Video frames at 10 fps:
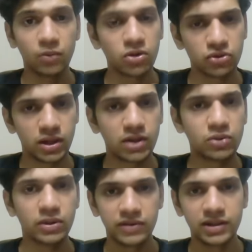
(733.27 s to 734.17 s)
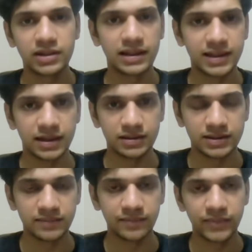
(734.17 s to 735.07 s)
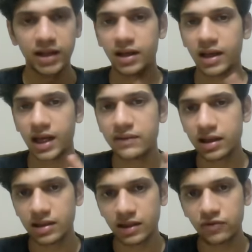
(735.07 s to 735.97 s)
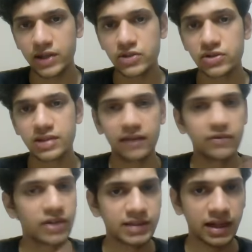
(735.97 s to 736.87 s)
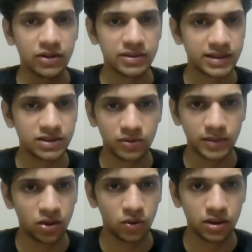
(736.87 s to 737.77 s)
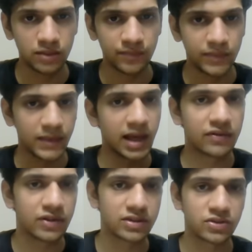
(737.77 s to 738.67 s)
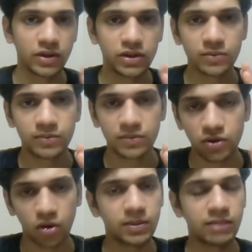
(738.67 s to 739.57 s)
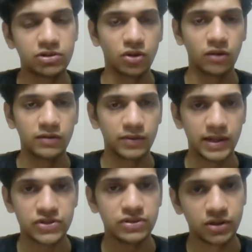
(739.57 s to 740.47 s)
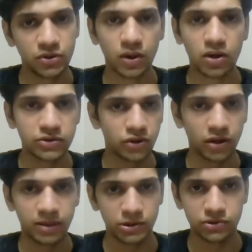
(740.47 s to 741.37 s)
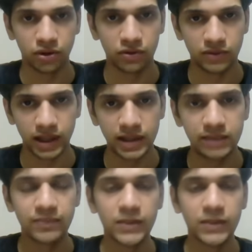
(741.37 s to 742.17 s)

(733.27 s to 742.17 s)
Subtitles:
What should I do different than the others? If there are tough questions, everyone's accuracy is going to be lower. Everyone's going to not be able to solve the question that you are also not able to solve, right?